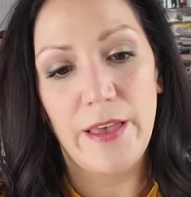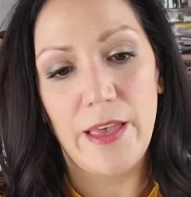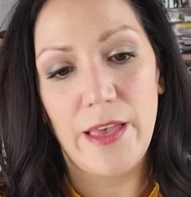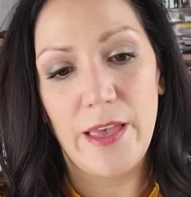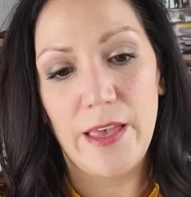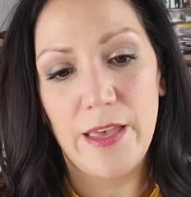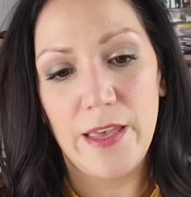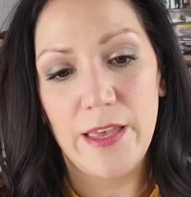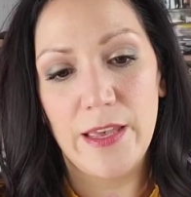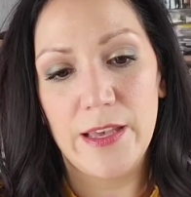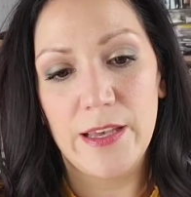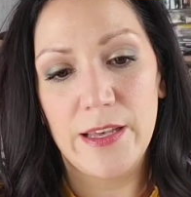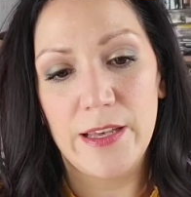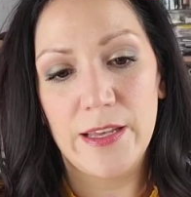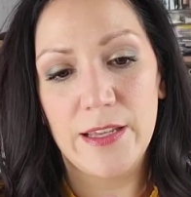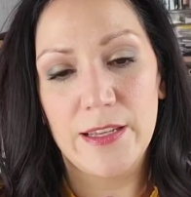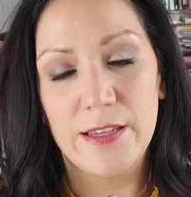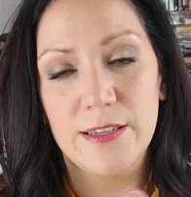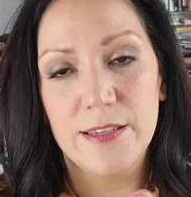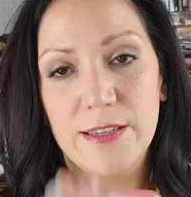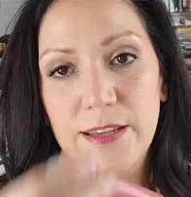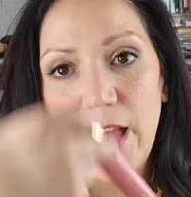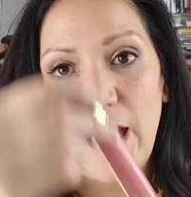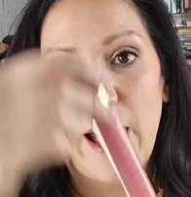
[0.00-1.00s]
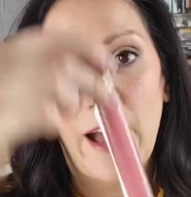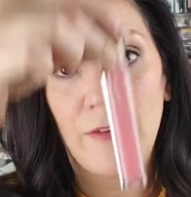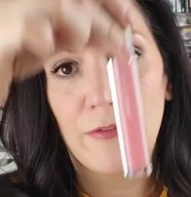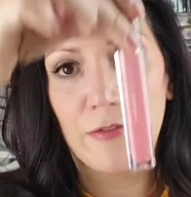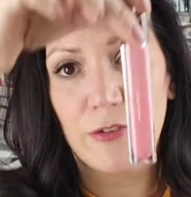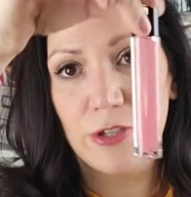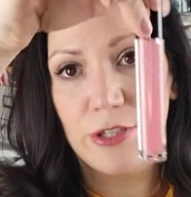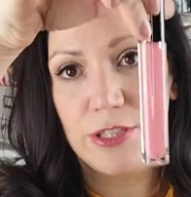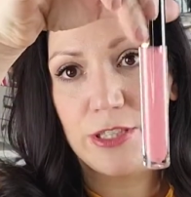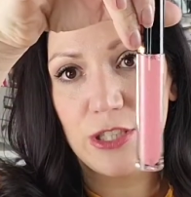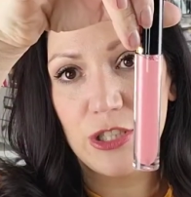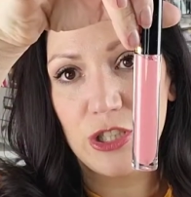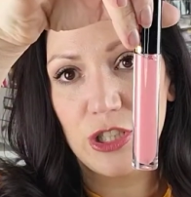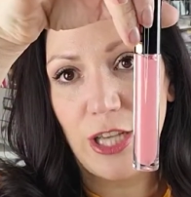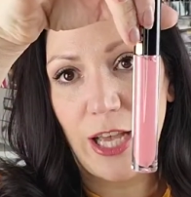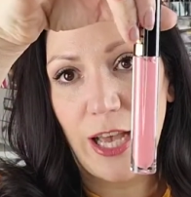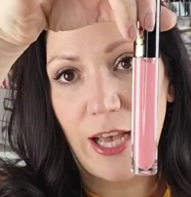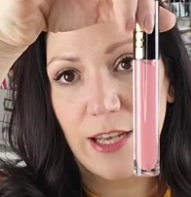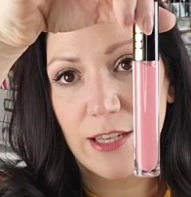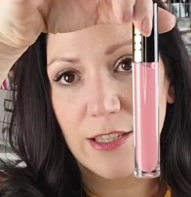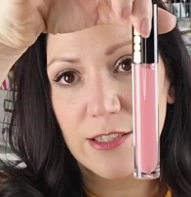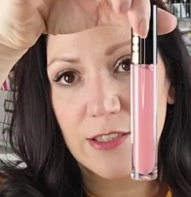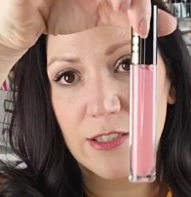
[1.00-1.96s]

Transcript: and Aphrodisiac.